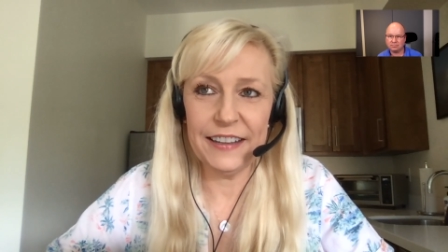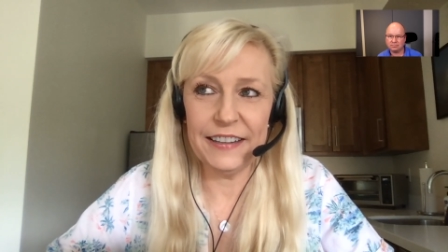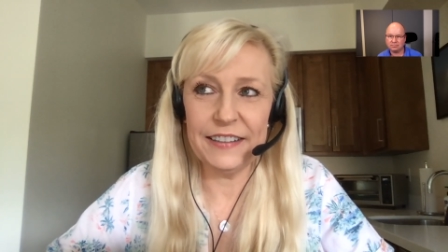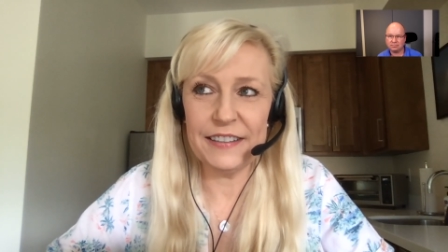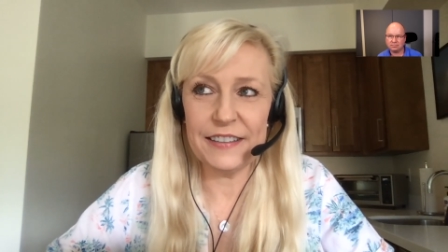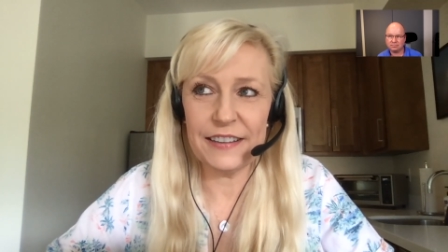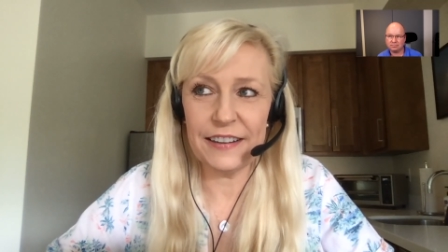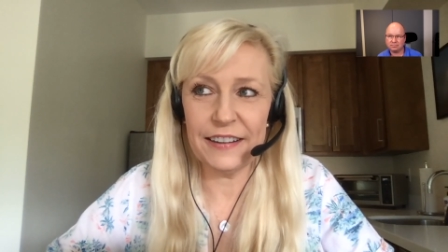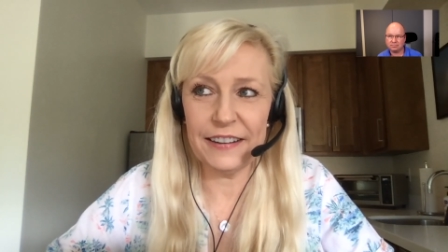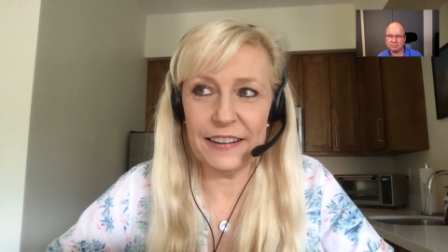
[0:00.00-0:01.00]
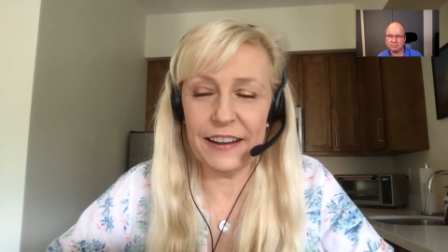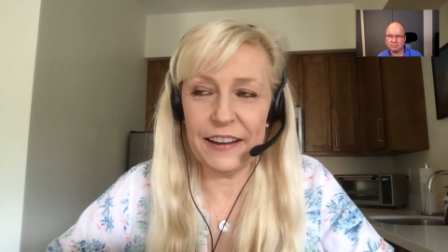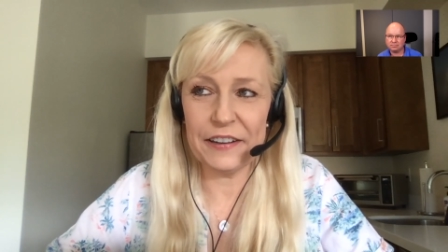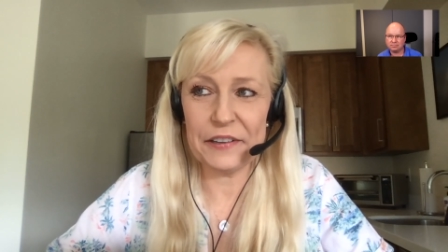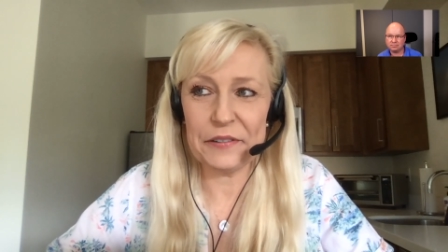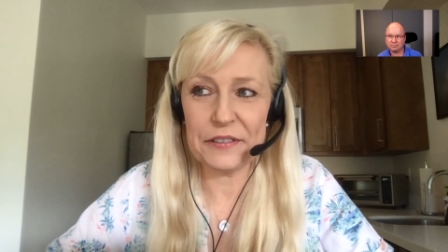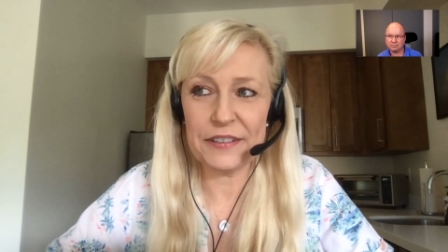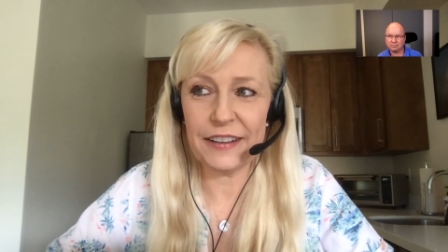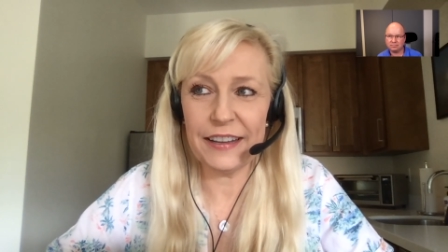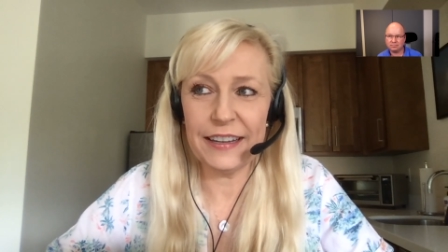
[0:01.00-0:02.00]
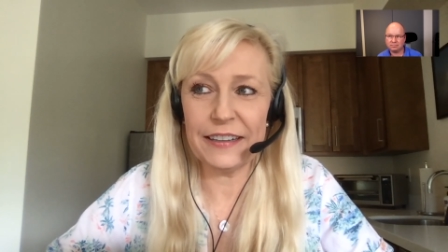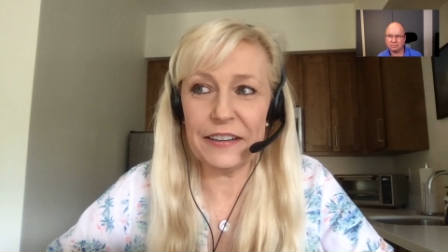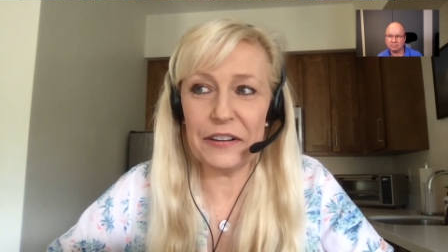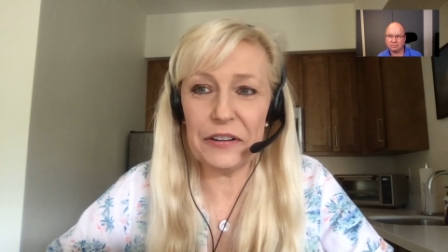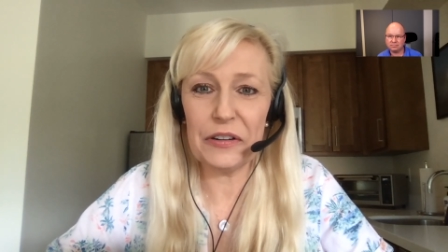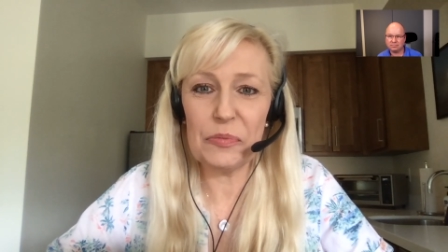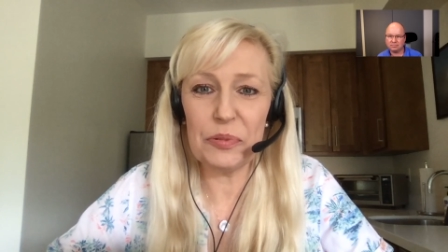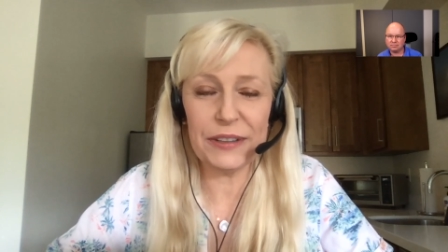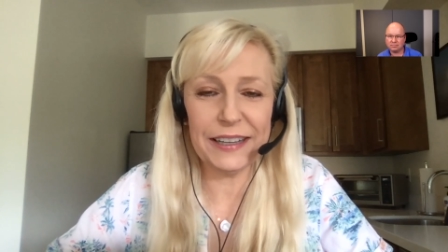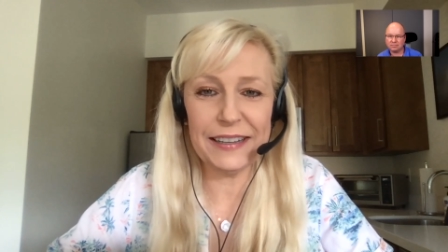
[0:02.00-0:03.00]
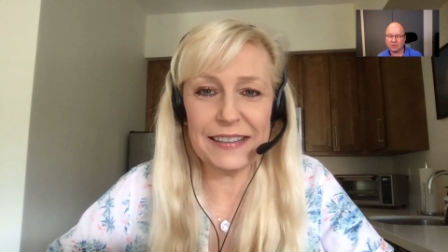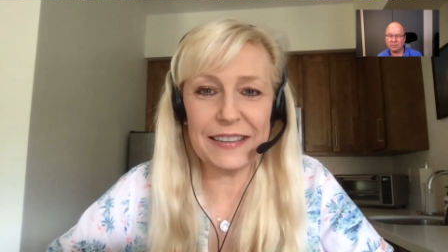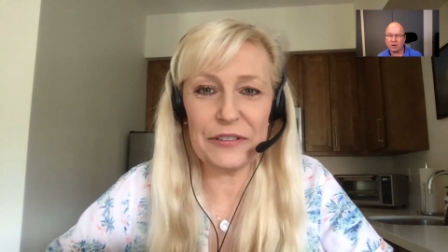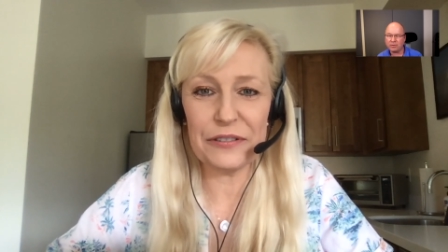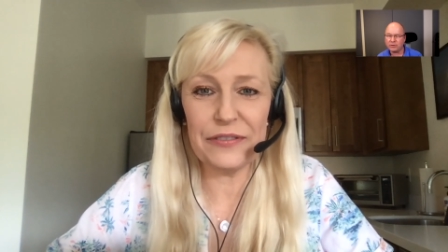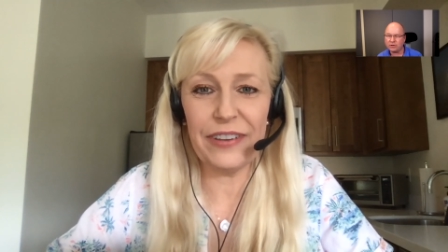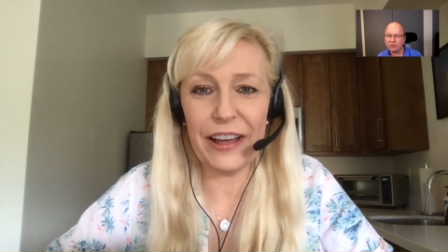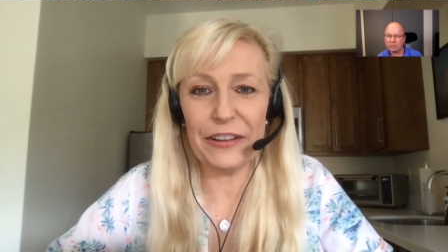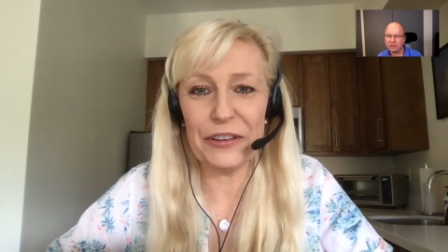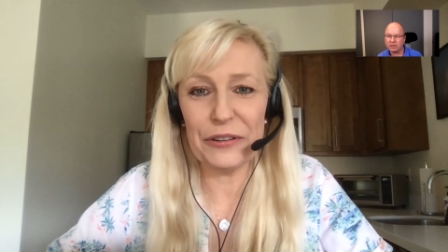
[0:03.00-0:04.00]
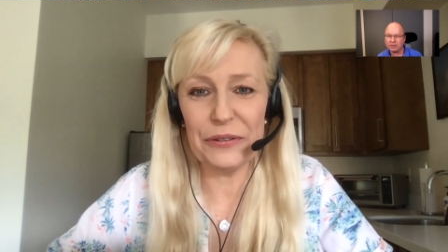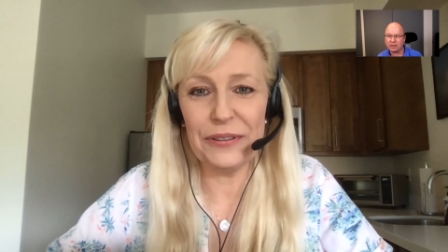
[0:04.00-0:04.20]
And I was like, oh, please. Why would you not want